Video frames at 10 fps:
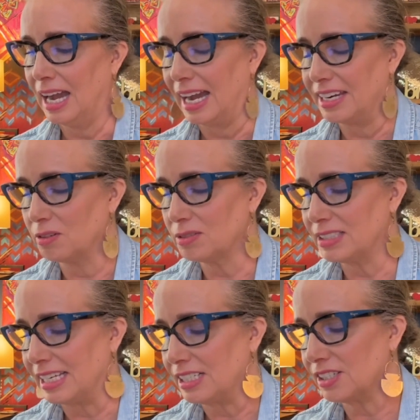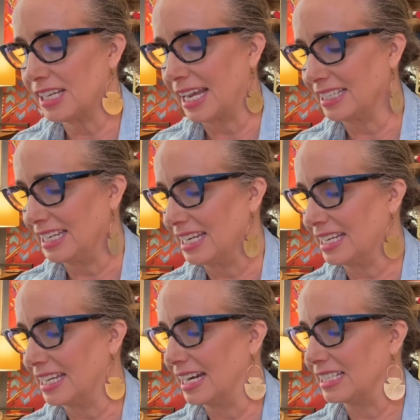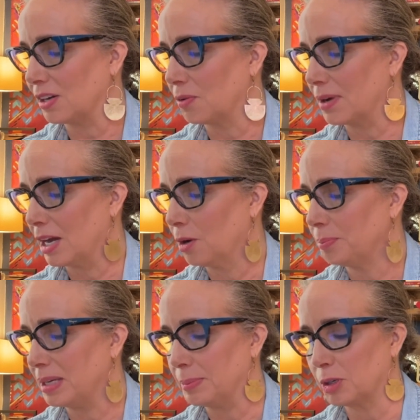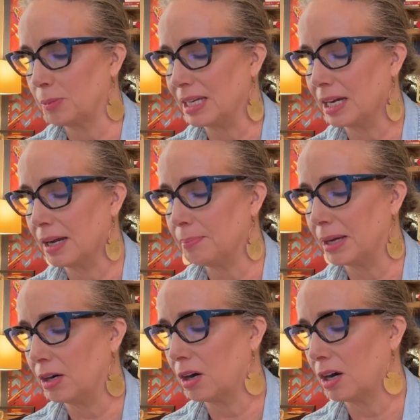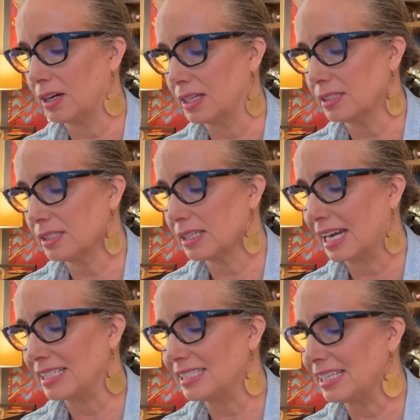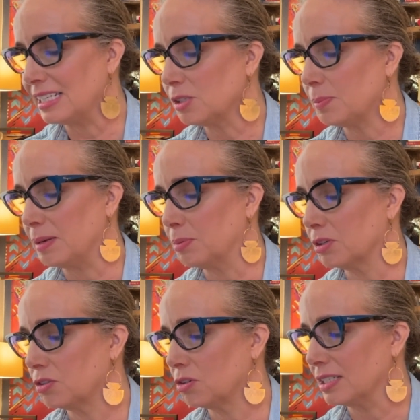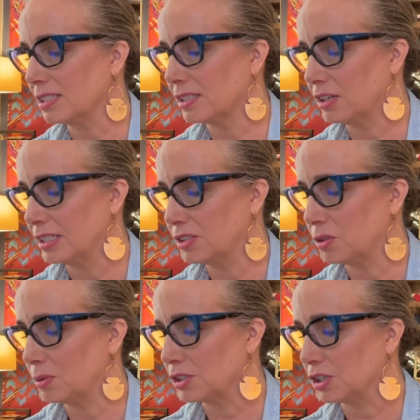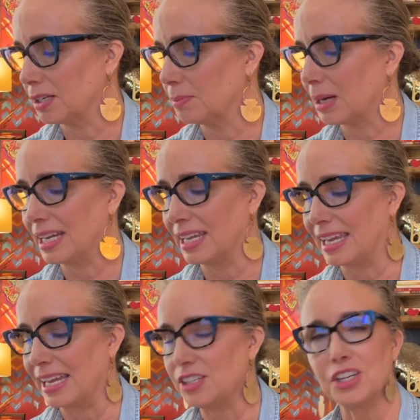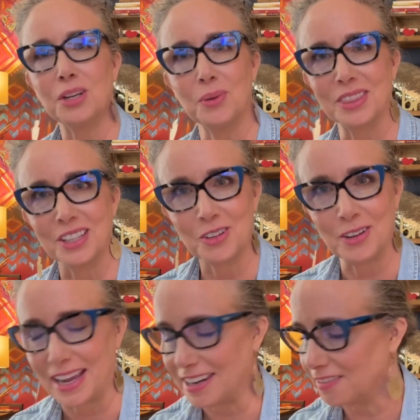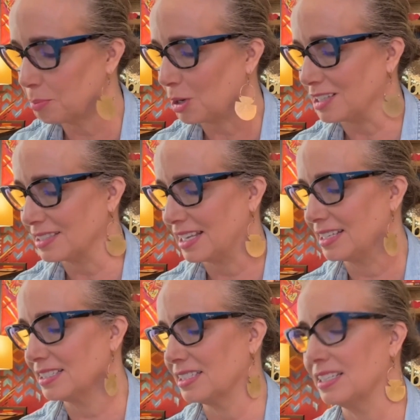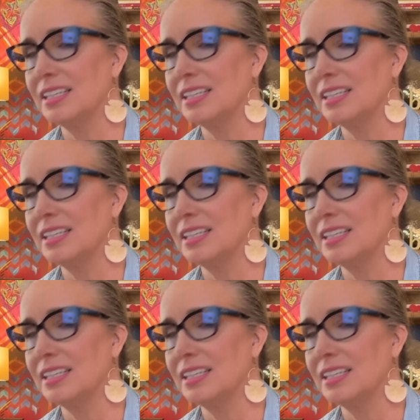I don't teach technique, and I don't help people to become better artists. I teach people to trust their intuition by engaging with the creative process.